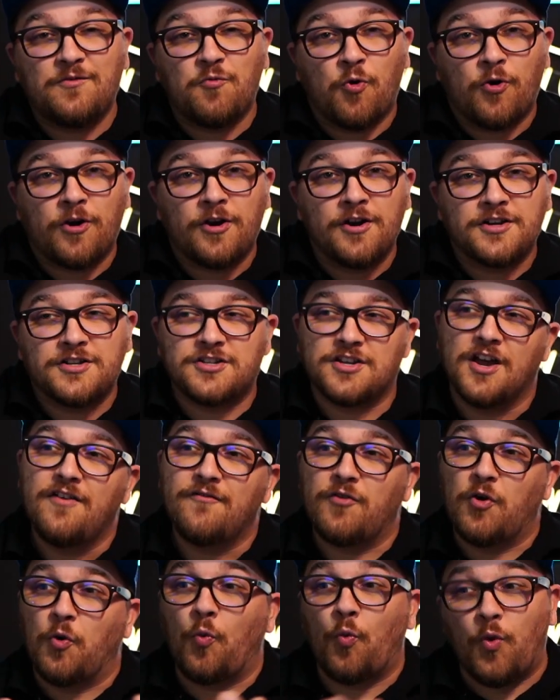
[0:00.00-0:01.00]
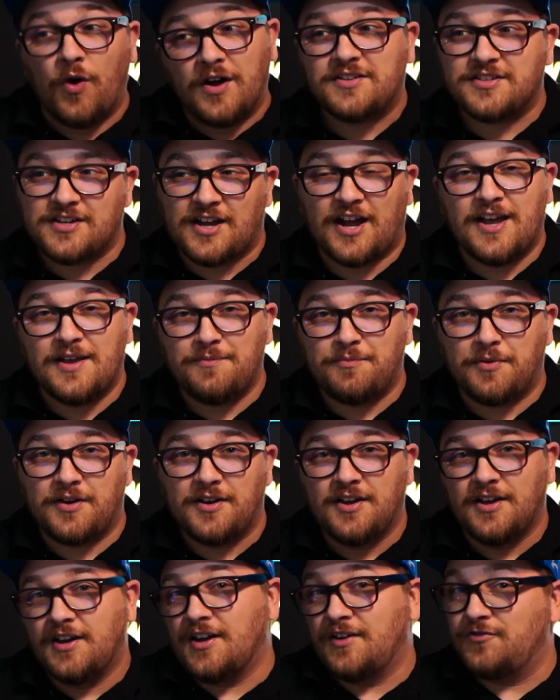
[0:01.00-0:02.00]
works for what type
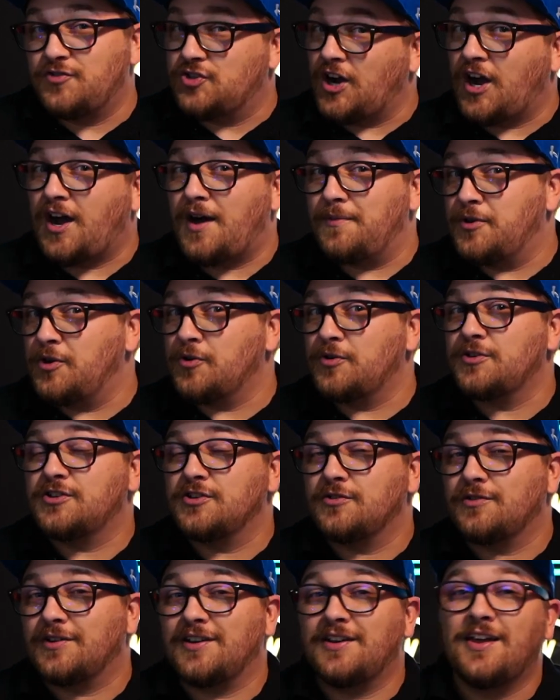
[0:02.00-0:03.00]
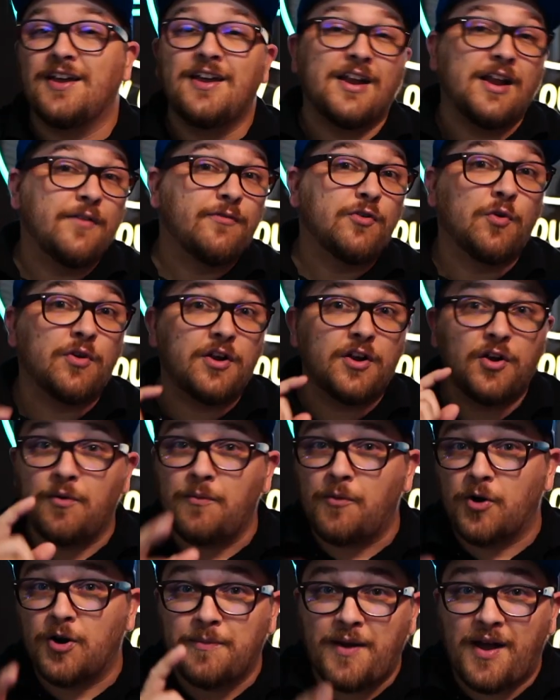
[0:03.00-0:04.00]
of job you're doing. If you wanna know
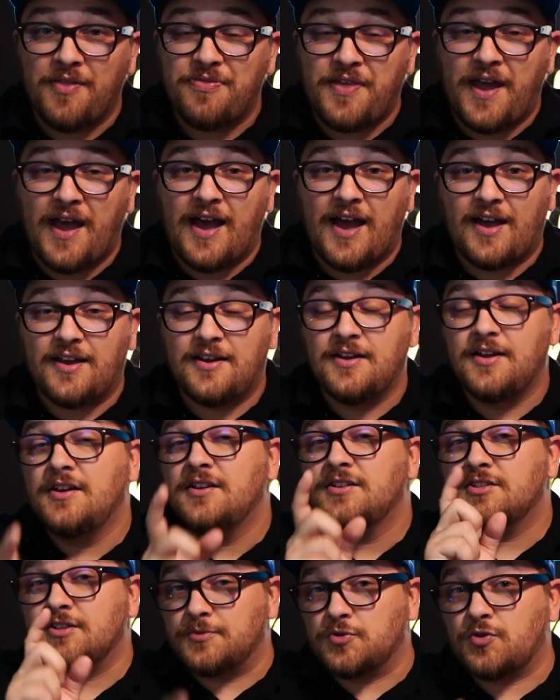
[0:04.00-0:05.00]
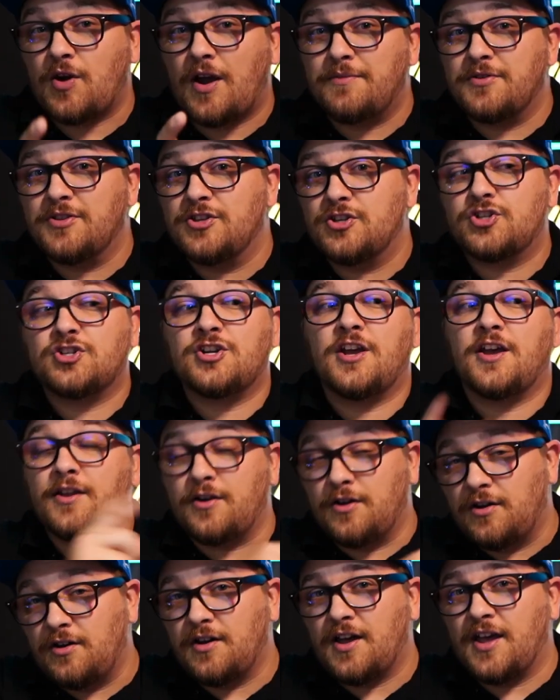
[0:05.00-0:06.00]
more about that, subscribe to this
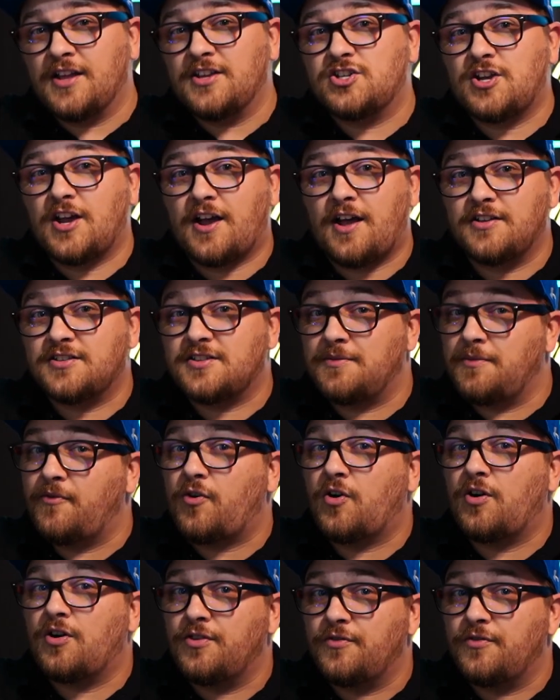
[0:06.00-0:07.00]
channel and check out some of our other